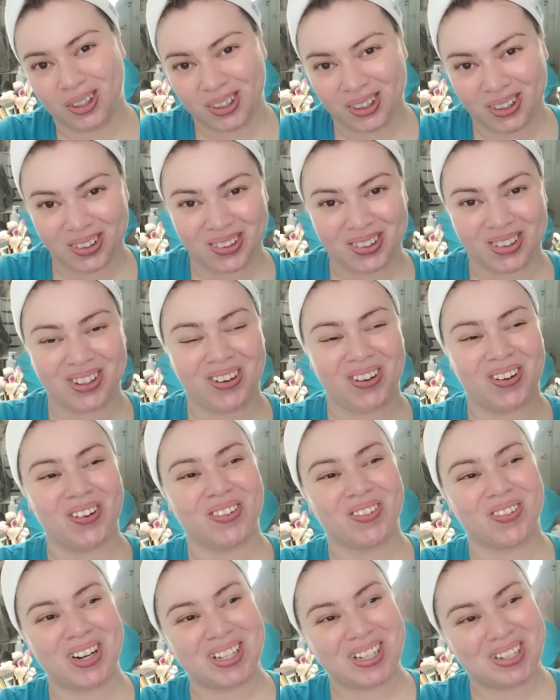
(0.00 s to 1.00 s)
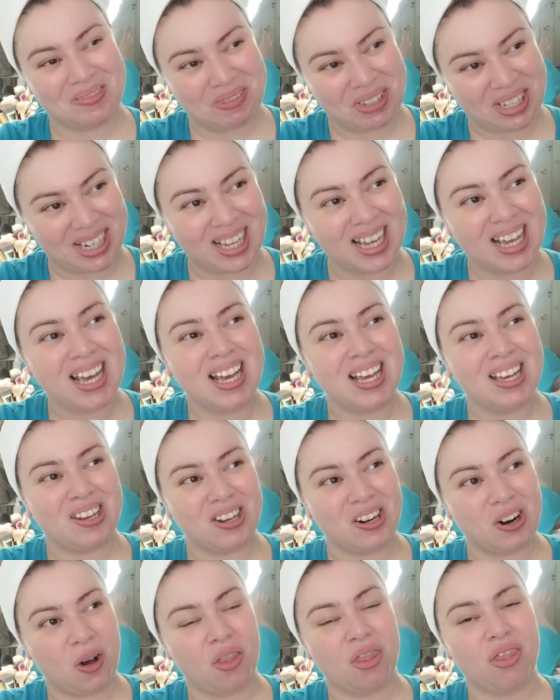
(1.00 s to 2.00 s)
the old regimen
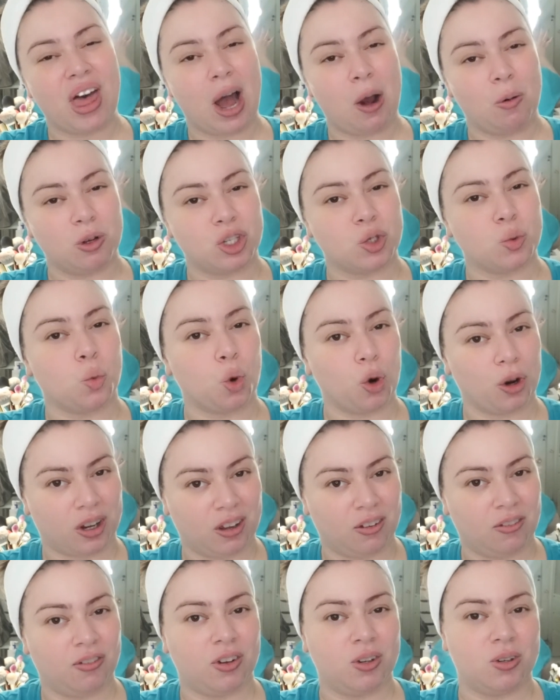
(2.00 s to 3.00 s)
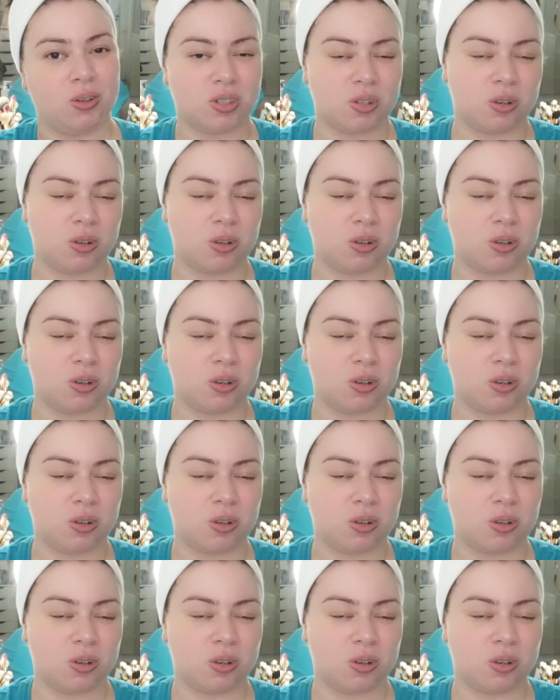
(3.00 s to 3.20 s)
that was working for you.